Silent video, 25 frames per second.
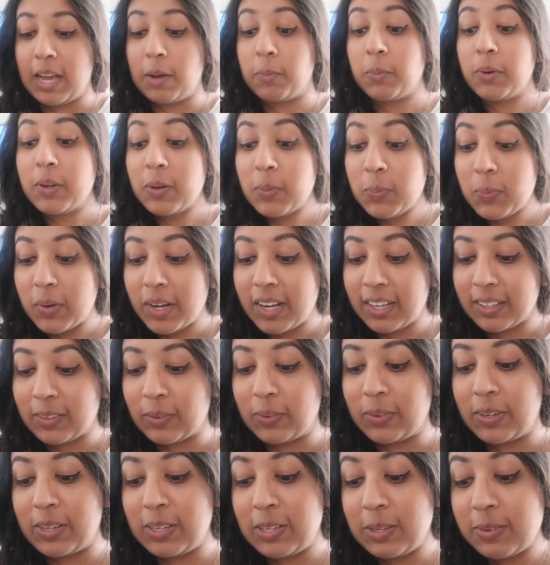I want to work
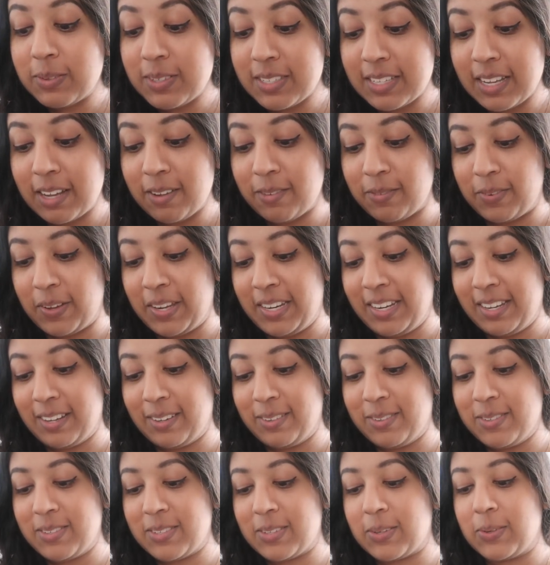on a new set of
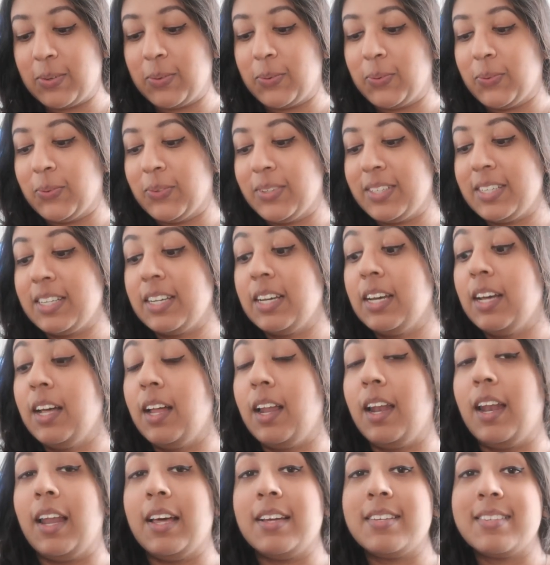videos called
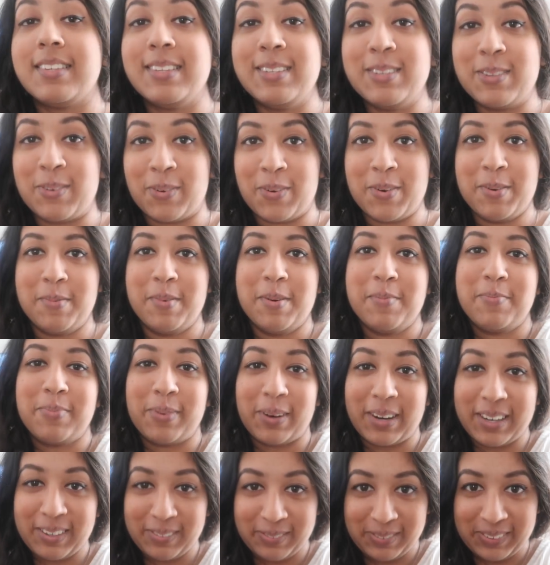Lessons from a
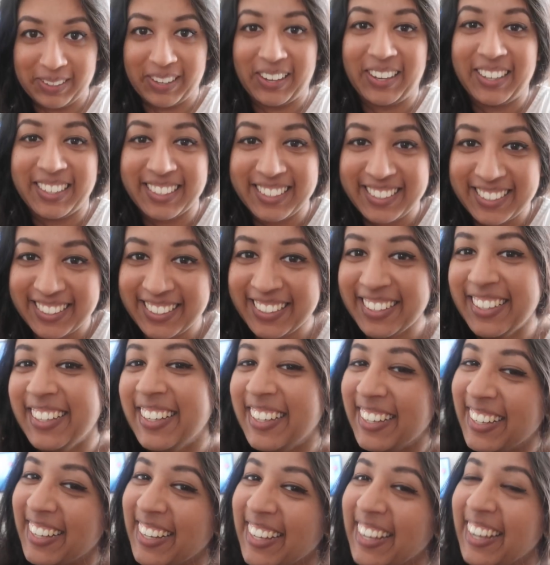Brain
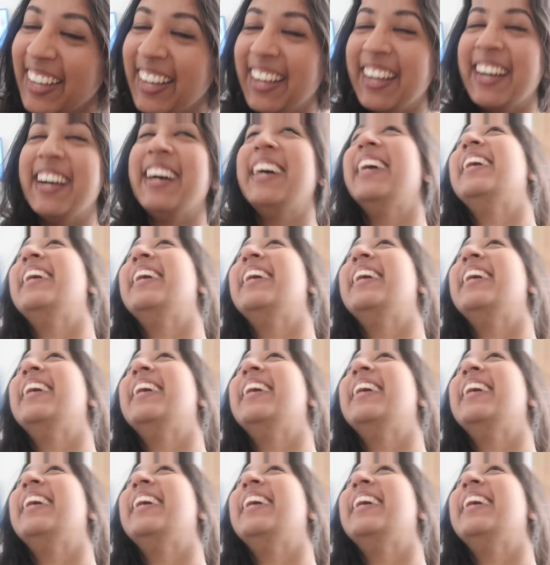Fart.